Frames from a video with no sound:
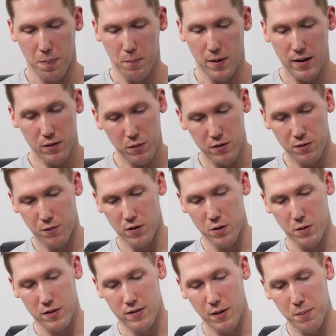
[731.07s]
my next question for you
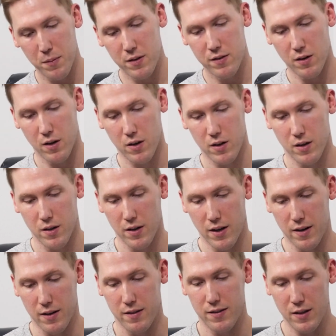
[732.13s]
is, supplements are
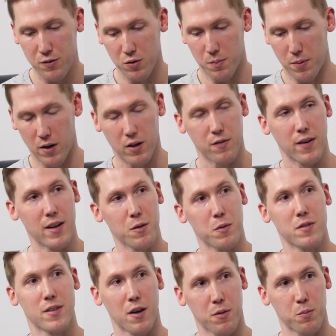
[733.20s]
an essential part of
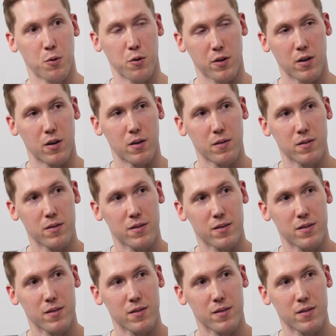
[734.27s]
anyone's health protocol.